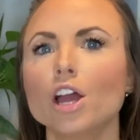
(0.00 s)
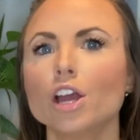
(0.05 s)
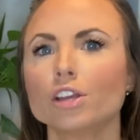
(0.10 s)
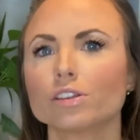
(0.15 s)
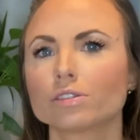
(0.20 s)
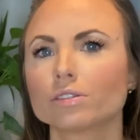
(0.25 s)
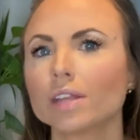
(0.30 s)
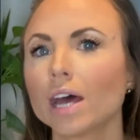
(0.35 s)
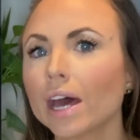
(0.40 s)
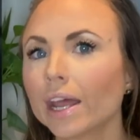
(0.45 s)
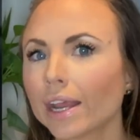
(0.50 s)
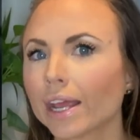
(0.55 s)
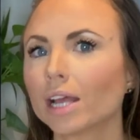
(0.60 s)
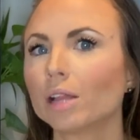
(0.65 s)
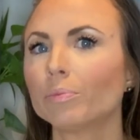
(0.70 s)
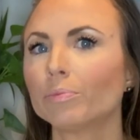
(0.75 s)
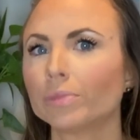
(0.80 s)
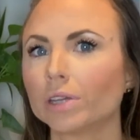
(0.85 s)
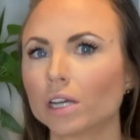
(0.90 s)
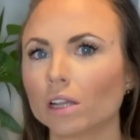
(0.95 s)
So that
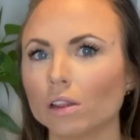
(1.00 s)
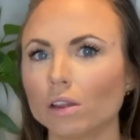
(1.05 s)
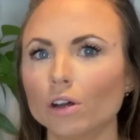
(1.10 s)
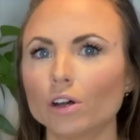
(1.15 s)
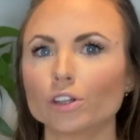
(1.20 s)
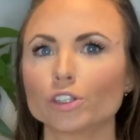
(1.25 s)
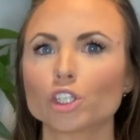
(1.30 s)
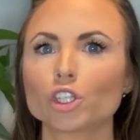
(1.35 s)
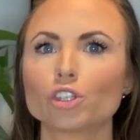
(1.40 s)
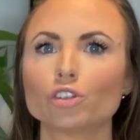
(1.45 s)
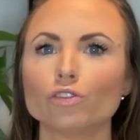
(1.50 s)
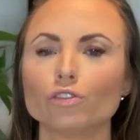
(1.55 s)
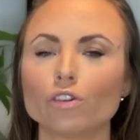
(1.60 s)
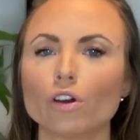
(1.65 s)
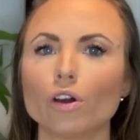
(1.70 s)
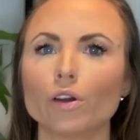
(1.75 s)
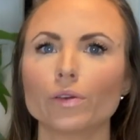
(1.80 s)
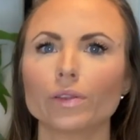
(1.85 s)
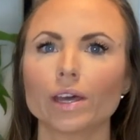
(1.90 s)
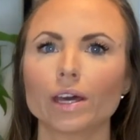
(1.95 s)
helped me a lot to
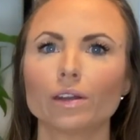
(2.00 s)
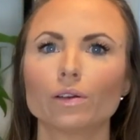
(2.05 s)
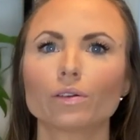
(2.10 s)
know that,